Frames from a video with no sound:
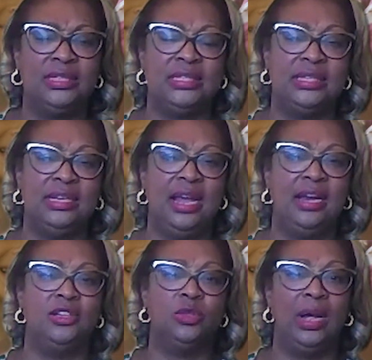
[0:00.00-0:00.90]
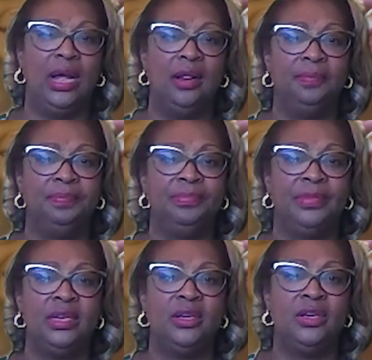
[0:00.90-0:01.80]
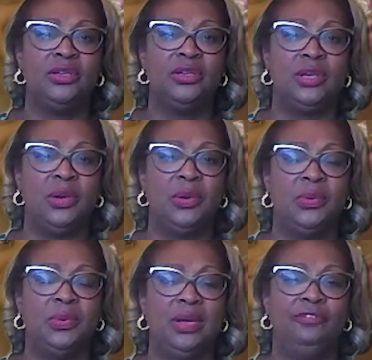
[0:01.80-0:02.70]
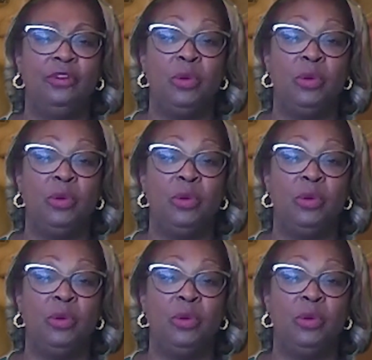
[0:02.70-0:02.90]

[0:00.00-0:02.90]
to see that as well. So from a